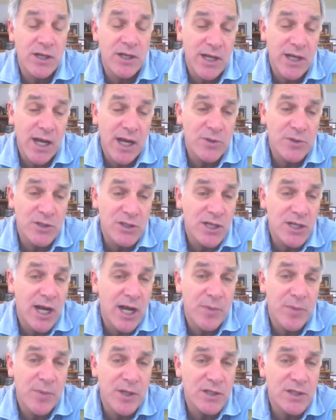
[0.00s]
and to help to
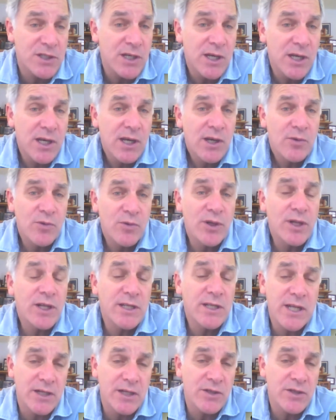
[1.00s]
stop this really
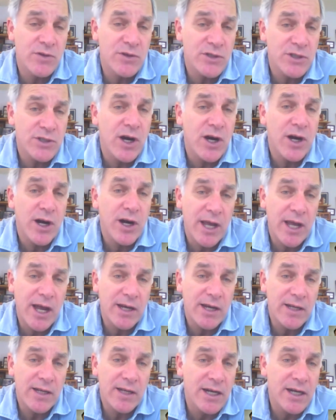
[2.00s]
dangerous dark
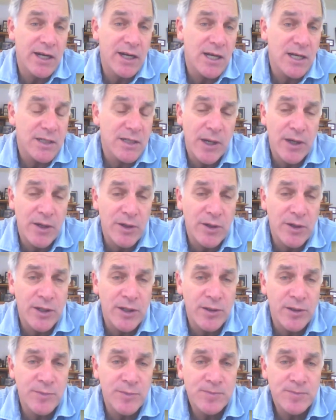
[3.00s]
act that I talked about
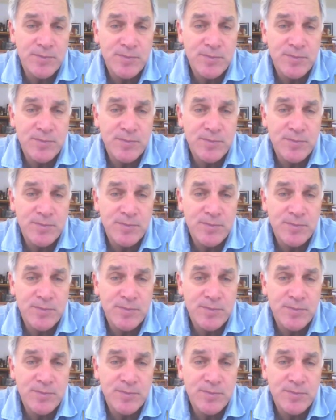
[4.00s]
earlier.